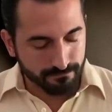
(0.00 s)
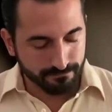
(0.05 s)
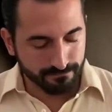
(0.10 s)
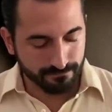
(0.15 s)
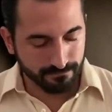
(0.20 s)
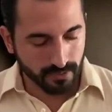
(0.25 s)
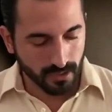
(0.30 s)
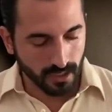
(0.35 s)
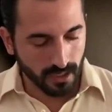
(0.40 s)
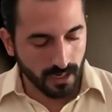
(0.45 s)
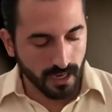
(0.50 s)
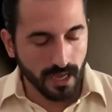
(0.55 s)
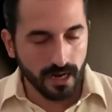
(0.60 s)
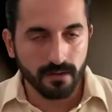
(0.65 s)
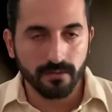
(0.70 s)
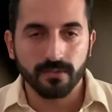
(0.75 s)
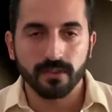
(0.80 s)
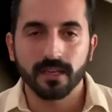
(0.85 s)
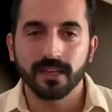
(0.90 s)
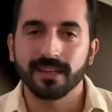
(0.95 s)
But a lot
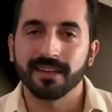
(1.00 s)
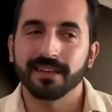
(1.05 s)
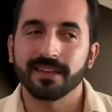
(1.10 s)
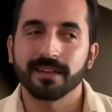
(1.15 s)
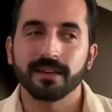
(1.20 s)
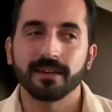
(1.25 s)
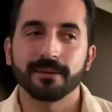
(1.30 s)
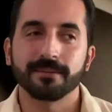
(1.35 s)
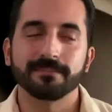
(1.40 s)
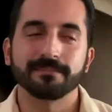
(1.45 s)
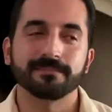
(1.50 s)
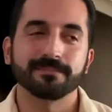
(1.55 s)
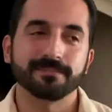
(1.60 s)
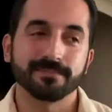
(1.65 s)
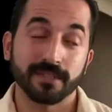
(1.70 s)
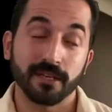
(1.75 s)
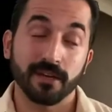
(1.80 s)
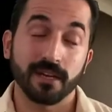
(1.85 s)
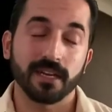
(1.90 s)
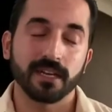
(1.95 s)
of
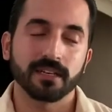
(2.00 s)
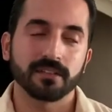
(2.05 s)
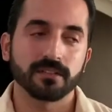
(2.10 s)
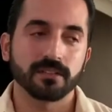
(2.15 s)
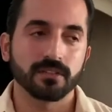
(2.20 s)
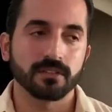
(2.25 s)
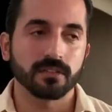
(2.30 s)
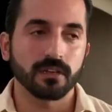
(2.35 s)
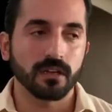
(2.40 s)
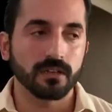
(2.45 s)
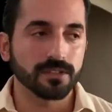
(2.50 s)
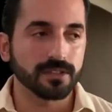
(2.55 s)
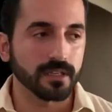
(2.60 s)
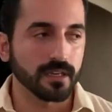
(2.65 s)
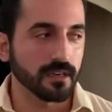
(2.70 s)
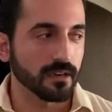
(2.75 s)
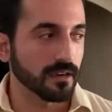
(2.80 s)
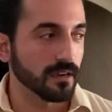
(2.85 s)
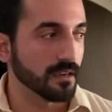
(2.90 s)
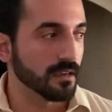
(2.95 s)
now getting into the salsa
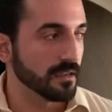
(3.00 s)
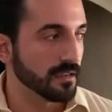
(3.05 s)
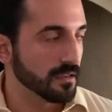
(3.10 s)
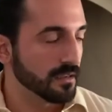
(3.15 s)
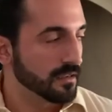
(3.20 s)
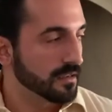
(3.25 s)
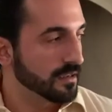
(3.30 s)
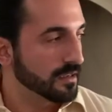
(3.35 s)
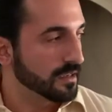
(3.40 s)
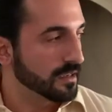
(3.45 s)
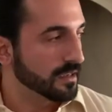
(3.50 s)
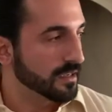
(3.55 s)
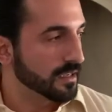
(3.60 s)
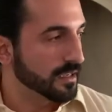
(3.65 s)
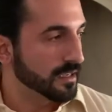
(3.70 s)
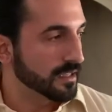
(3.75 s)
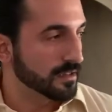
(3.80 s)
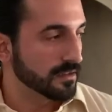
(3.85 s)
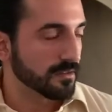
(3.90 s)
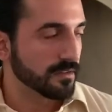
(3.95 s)
era
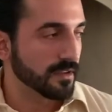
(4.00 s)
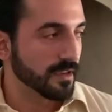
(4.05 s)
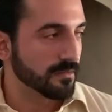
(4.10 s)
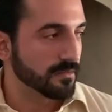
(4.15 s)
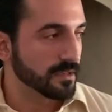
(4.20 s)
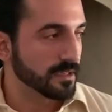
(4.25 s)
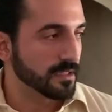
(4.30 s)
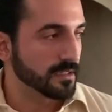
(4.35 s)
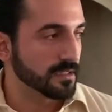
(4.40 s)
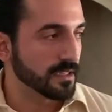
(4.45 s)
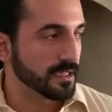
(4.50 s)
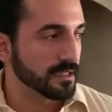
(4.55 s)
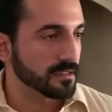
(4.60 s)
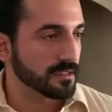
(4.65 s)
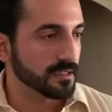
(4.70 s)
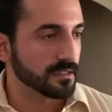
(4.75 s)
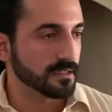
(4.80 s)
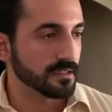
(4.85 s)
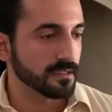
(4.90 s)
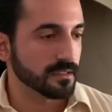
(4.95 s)
in the 70s, late
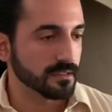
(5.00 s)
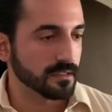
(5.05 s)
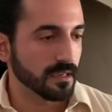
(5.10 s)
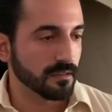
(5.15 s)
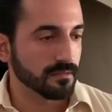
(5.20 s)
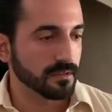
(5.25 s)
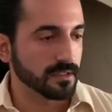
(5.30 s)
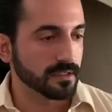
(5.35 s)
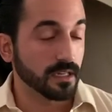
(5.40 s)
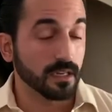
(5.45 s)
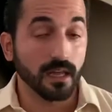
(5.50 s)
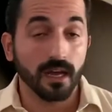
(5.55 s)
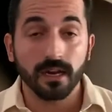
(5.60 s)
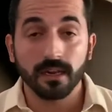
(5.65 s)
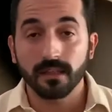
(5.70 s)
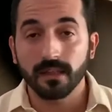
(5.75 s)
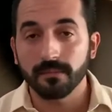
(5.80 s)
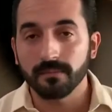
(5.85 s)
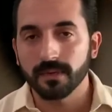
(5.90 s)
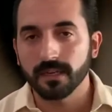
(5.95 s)
60s and 70s, a lot of
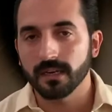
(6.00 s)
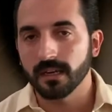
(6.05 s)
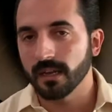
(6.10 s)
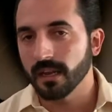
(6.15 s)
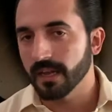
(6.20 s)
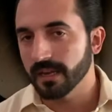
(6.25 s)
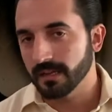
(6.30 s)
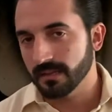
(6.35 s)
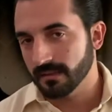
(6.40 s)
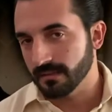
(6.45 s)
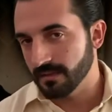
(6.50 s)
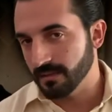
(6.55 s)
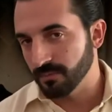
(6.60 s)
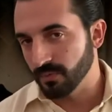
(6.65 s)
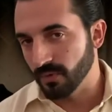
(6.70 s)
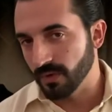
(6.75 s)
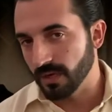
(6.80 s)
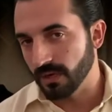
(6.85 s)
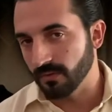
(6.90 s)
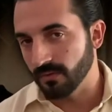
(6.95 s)
them didn't like the
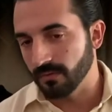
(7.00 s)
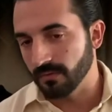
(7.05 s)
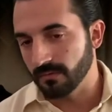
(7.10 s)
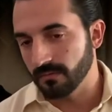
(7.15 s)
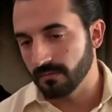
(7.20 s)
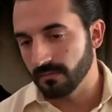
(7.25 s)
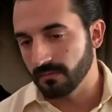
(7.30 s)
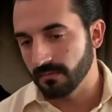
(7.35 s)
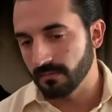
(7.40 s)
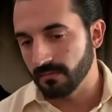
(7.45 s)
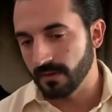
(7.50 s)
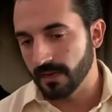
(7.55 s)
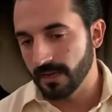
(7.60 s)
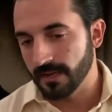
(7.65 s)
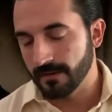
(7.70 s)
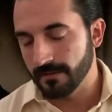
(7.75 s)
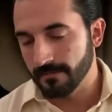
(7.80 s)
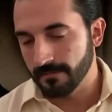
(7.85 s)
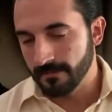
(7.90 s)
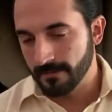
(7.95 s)
boogaloo,
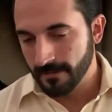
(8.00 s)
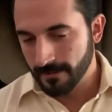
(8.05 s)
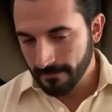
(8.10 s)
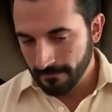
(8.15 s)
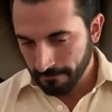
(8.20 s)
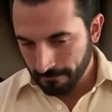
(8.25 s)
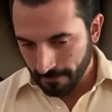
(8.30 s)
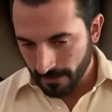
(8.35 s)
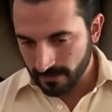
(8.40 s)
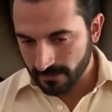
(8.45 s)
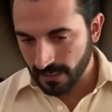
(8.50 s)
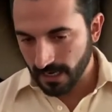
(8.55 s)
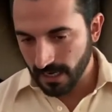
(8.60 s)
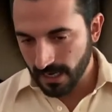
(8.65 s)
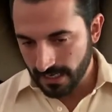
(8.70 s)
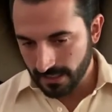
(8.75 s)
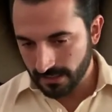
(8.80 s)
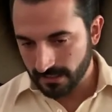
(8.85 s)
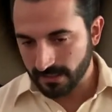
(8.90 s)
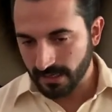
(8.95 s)
right? It's kind of
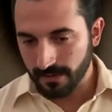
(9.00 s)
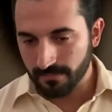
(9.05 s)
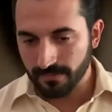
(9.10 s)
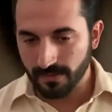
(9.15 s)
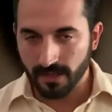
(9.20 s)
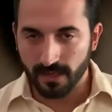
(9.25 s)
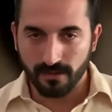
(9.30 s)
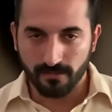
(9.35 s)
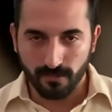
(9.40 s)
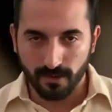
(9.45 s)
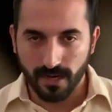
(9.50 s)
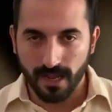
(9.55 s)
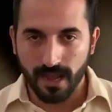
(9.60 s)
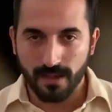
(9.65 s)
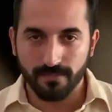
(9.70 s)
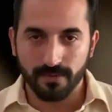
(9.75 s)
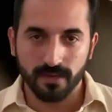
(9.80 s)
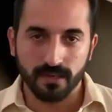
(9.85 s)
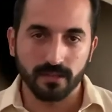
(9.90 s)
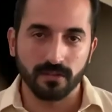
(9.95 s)
like the same thing of what
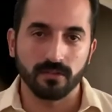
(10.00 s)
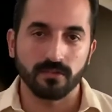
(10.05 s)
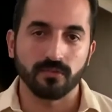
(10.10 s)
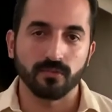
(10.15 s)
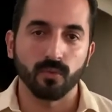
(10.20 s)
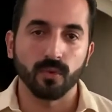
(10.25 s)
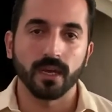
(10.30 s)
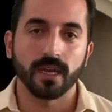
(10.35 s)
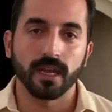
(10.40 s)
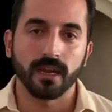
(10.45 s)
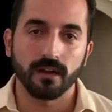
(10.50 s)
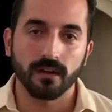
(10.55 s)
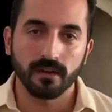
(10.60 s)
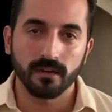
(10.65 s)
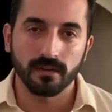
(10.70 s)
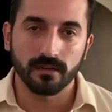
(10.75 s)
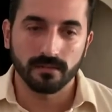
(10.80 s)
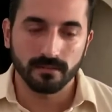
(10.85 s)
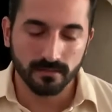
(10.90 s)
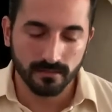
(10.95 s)
happened in the swing
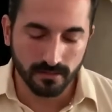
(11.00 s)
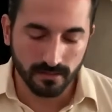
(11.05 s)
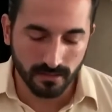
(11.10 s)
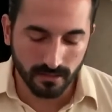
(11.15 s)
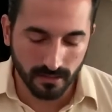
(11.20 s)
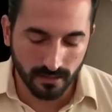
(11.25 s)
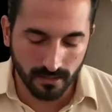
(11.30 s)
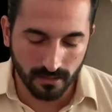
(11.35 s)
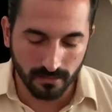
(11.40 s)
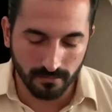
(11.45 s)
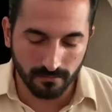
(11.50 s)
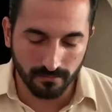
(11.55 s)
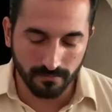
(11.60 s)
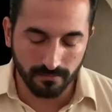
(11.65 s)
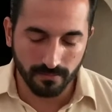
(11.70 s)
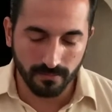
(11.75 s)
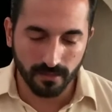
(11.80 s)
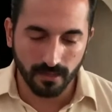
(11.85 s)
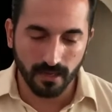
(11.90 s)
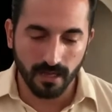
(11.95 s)
era.
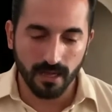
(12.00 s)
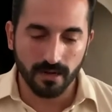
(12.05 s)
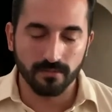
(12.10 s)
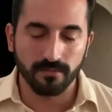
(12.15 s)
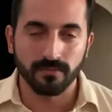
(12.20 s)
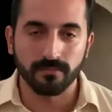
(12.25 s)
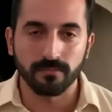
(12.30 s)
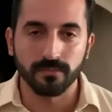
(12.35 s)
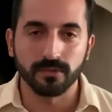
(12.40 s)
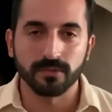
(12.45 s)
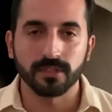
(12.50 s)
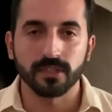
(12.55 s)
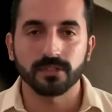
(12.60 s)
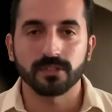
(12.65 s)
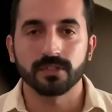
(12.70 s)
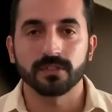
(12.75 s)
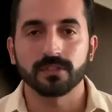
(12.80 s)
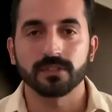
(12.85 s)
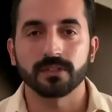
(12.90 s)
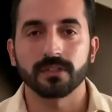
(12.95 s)
A lot of
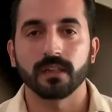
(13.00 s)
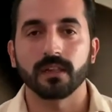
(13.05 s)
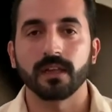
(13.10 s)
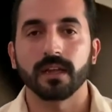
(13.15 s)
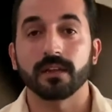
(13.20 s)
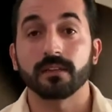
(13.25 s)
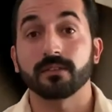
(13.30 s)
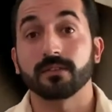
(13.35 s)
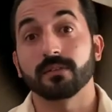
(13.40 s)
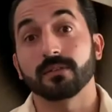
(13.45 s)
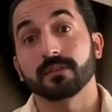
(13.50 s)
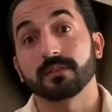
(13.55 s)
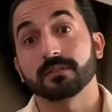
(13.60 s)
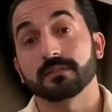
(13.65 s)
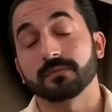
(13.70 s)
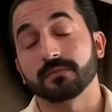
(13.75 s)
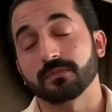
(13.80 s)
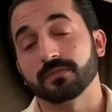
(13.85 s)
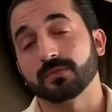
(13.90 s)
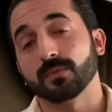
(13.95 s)
musicians in the late 30s
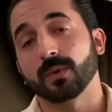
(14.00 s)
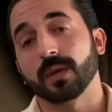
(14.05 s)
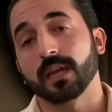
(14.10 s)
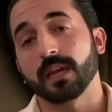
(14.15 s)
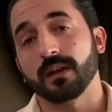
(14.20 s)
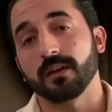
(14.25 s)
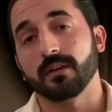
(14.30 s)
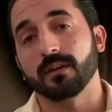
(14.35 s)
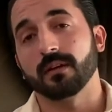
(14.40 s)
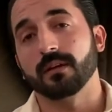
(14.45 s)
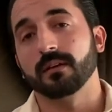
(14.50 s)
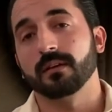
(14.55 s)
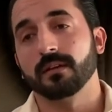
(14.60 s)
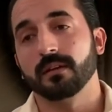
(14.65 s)
of the swing era